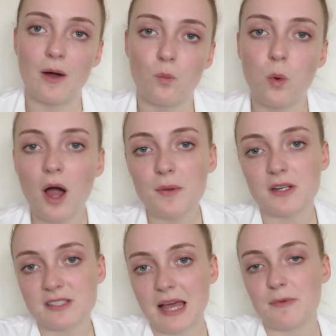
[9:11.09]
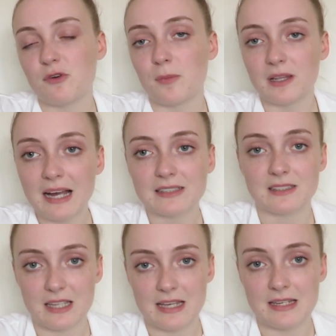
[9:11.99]
What I'm going to say before my
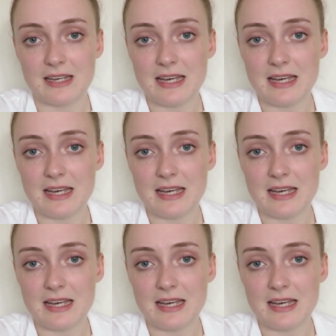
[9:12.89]
last thing